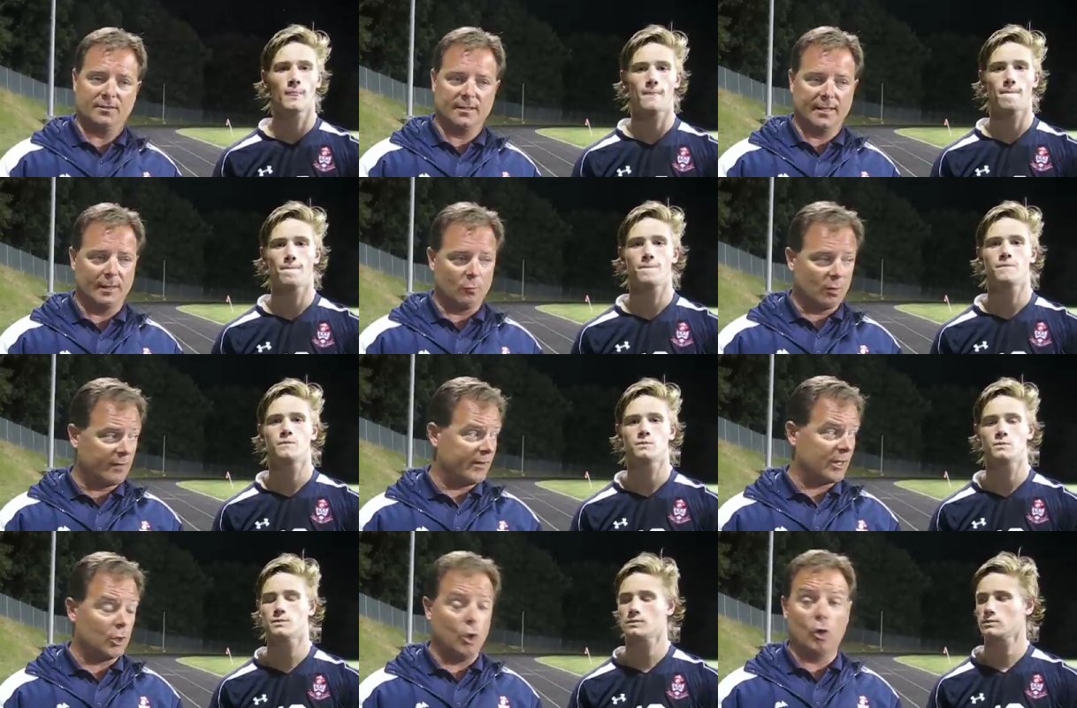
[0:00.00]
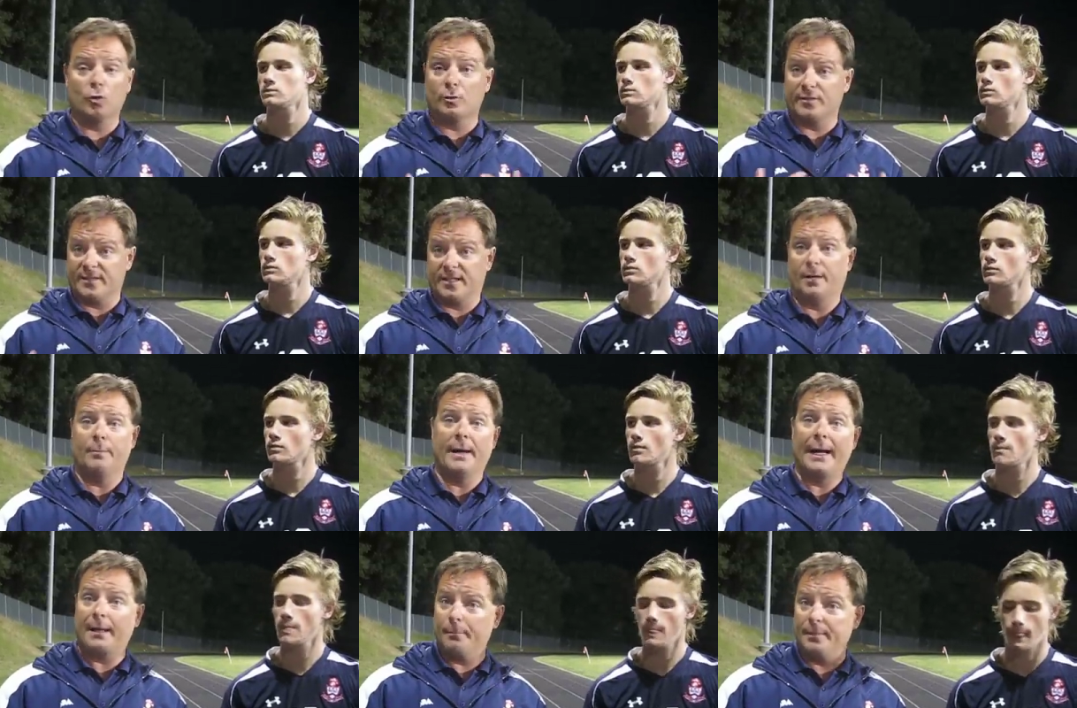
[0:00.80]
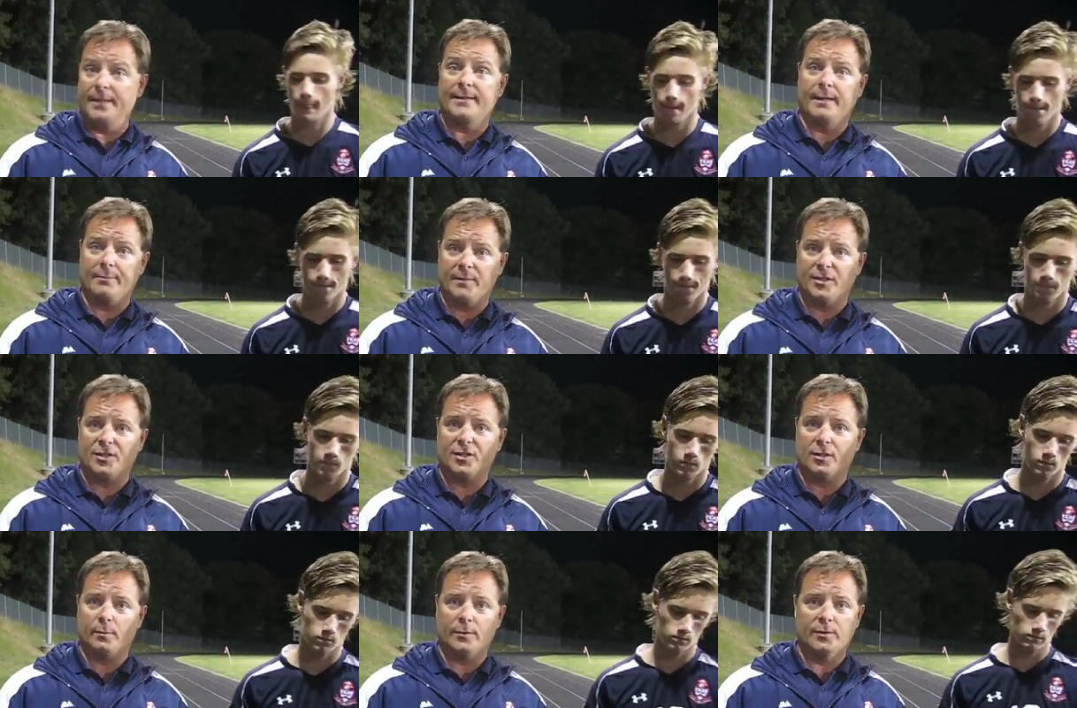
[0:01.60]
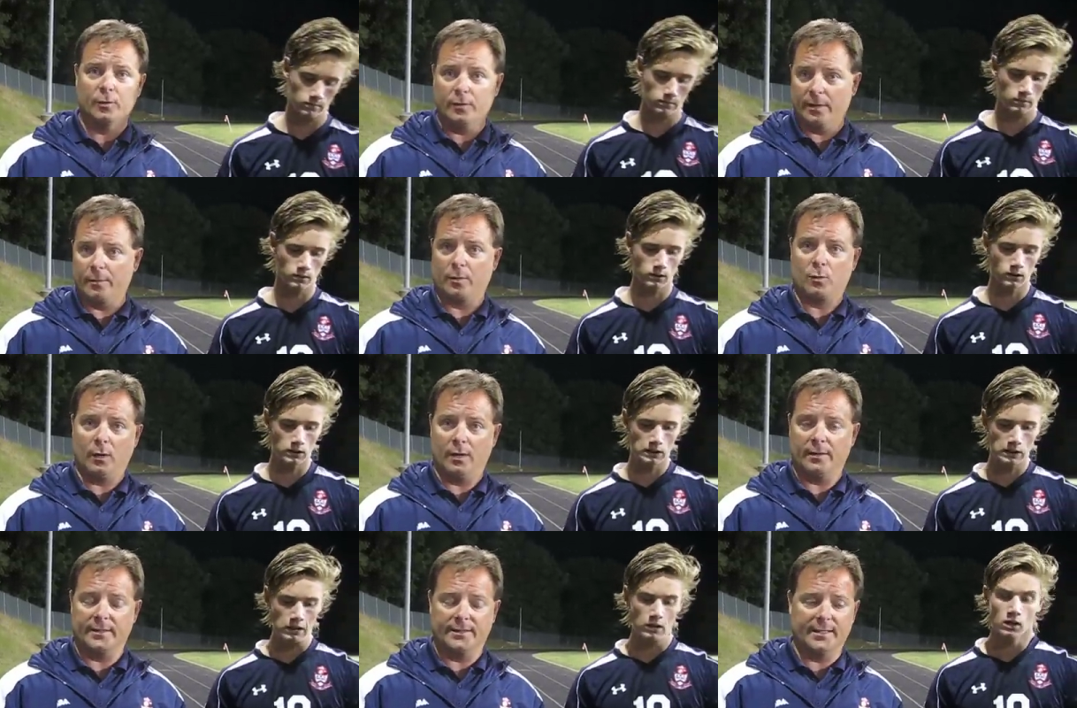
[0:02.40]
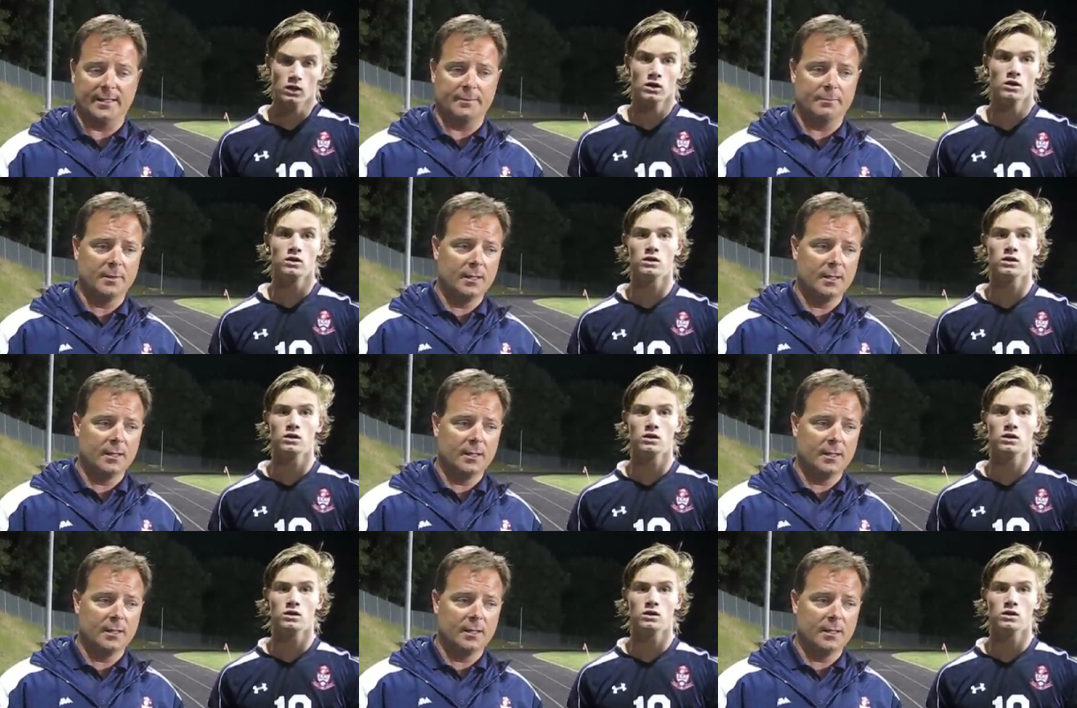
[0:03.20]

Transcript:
Speaker 1: And then one of our goals was to come back and beat them this year. We knew they were a quality team.